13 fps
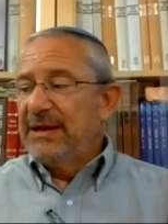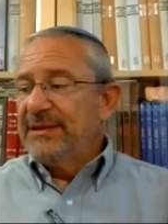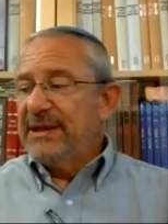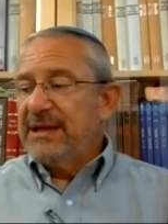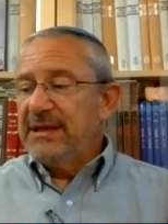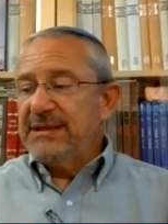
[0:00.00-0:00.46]

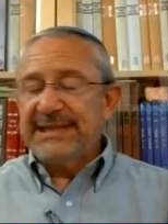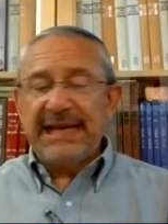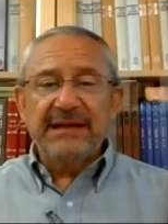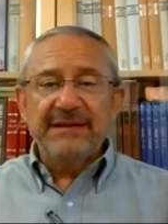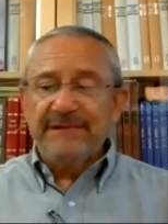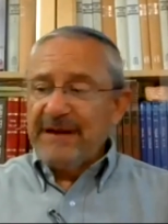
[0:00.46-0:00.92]
the
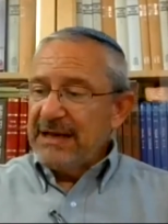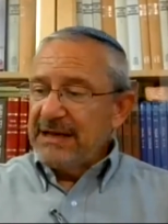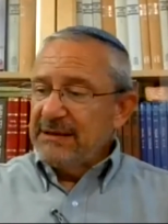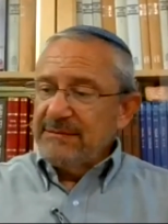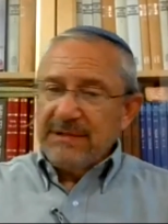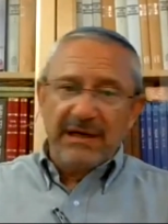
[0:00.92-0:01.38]
second
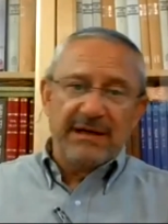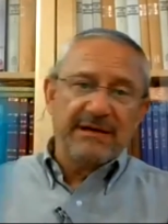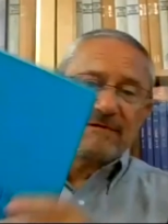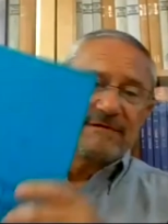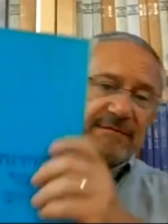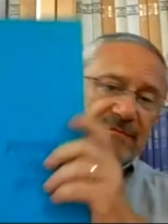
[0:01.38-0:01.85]
volume
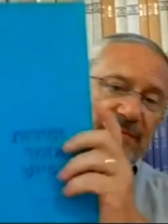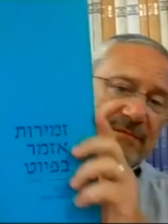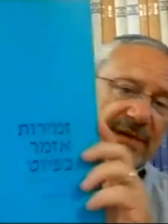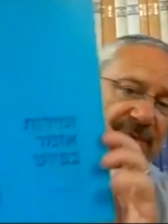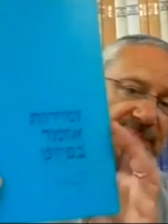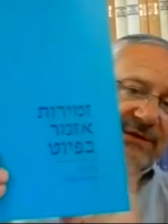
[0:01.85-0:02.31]
of
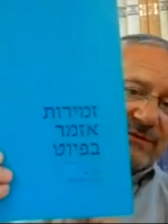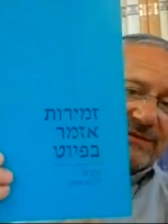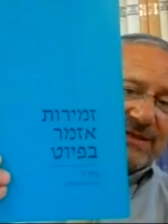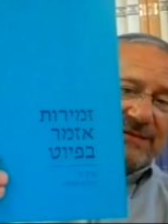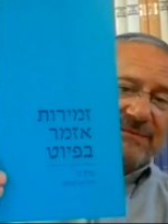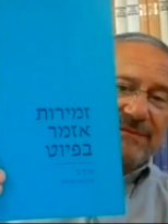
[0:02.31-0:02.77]
my
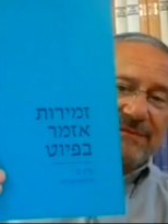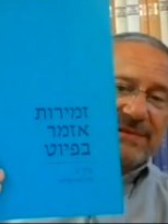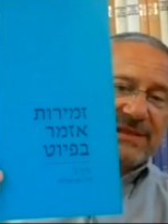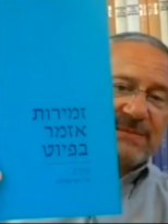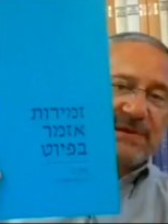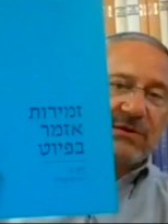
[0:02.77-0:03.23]
Piyutim,
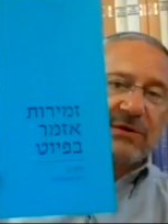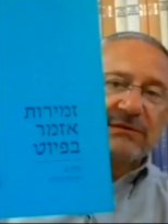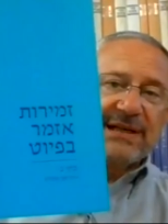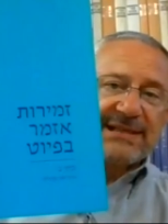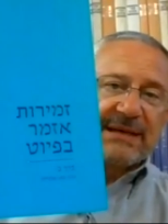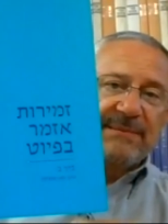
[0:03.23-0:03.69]

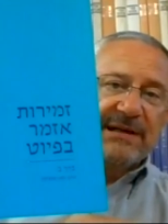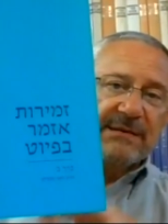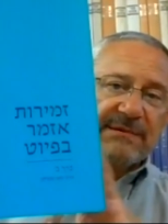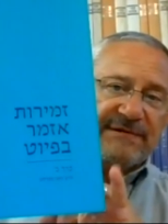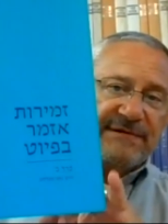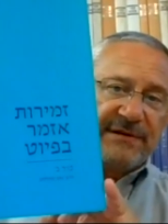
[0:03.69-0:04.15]
Zmiot
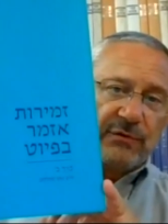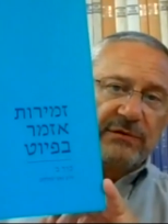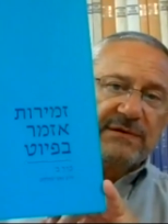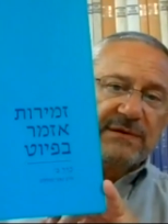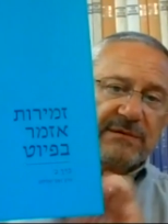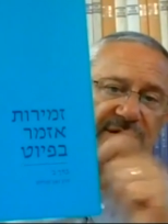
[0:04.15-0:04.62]
Azamer
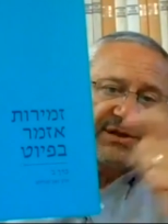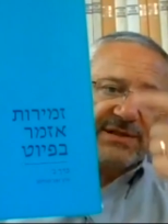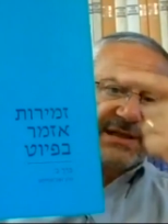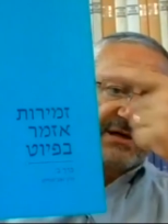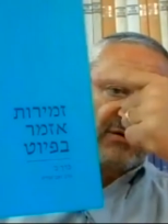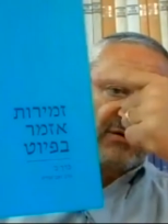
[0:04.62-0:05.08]
B'Piyut,
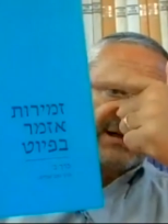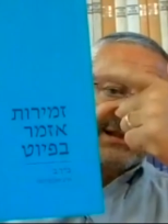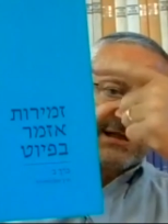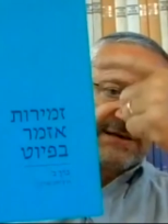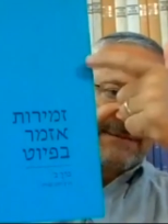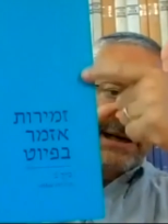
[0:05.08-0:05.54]
which is the
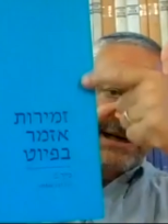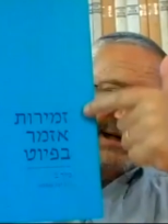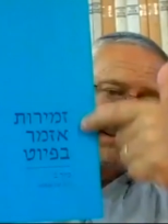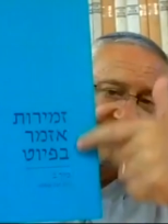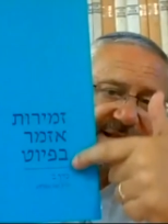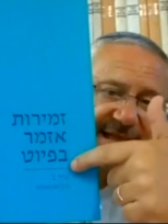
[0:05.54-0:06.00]
acrostic of my
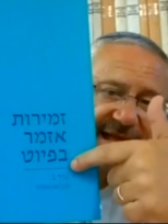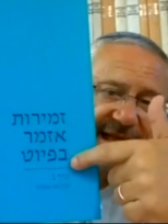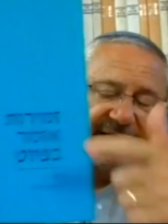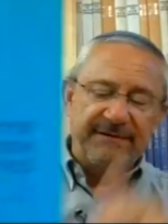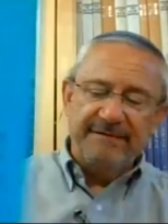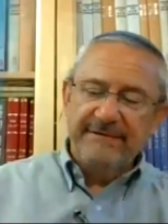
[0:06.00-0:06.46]
name,
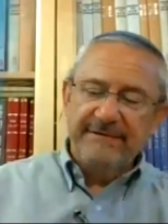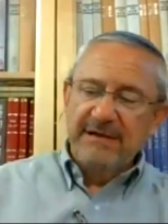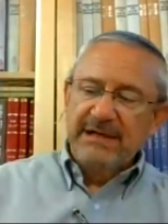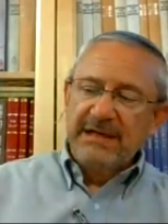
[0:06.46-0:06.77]
Zev,